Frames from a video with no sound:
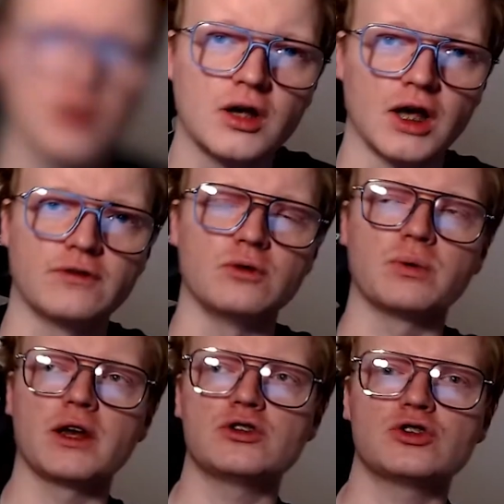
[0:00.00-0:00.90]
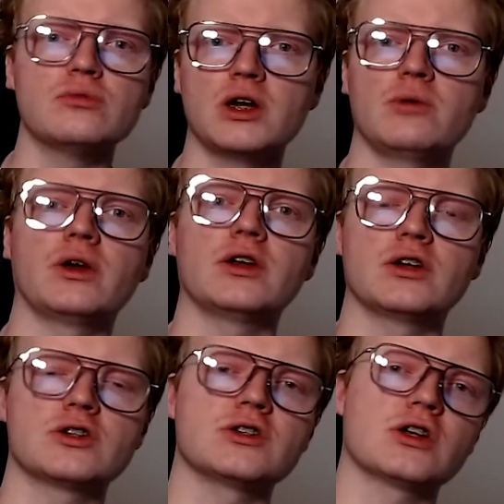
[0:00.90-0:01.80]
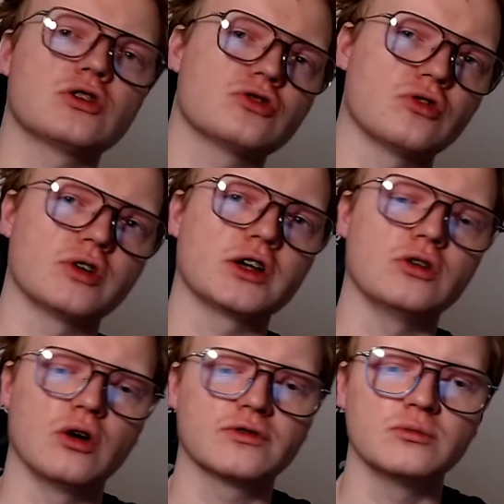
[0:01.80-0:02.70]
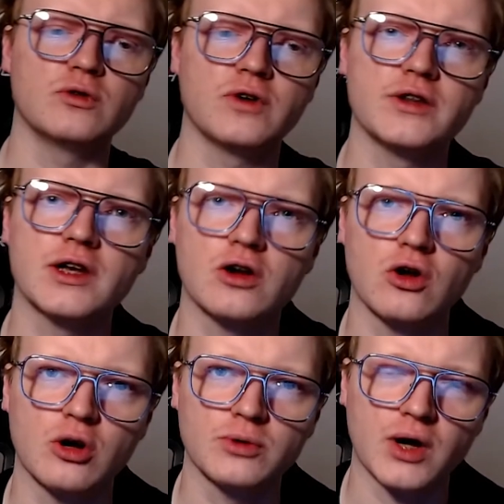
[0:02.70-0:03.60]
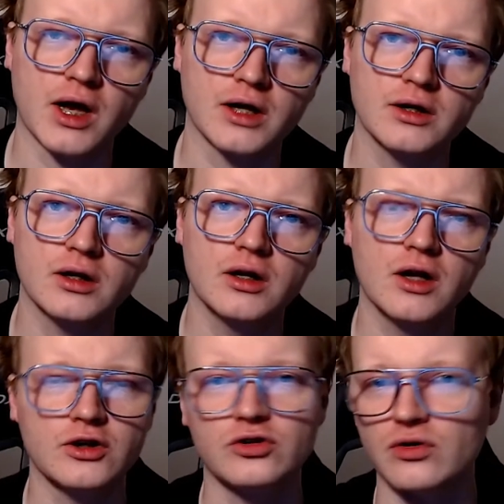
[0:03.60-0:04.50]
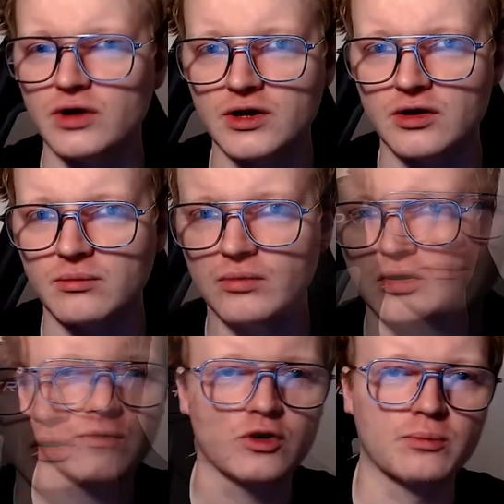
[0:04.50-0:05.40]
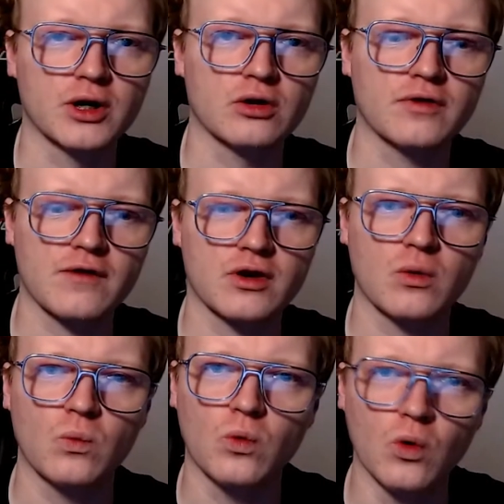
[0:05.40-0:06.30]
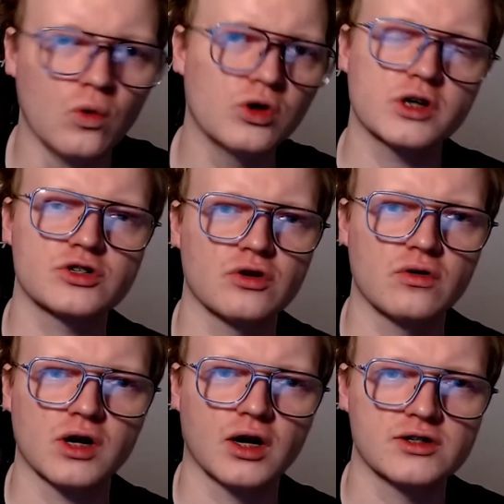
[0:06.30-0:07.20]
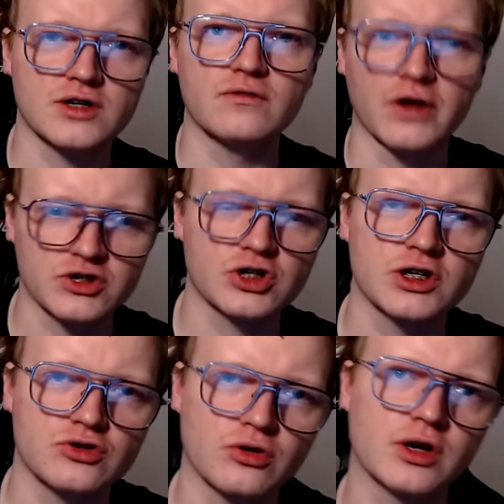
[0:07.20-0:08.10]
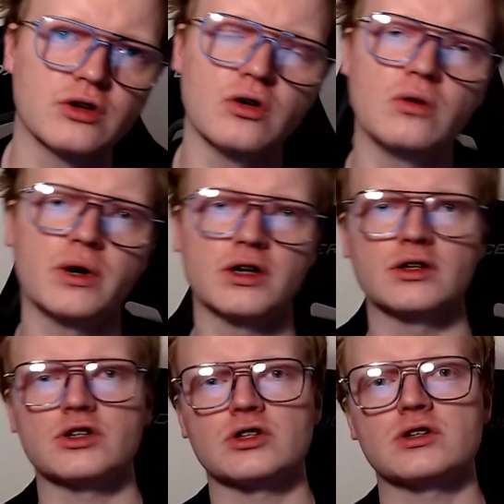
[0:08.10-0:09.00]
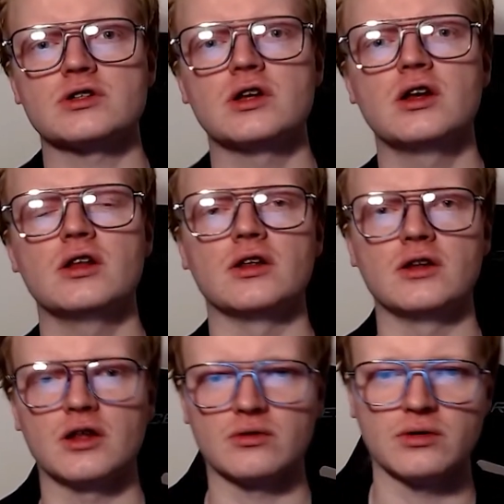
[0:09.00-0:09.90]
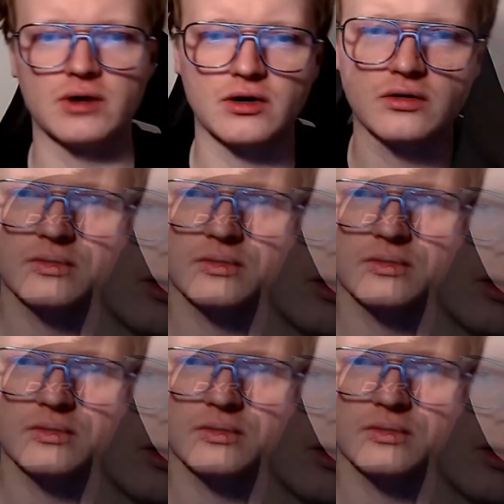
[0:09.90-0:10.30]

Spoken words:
If you play too many win conditions in a control deck, you often will find they clog up your hand and you don't need them. You're better off having all the control cards and eventually drawing your win conditions than the other way around.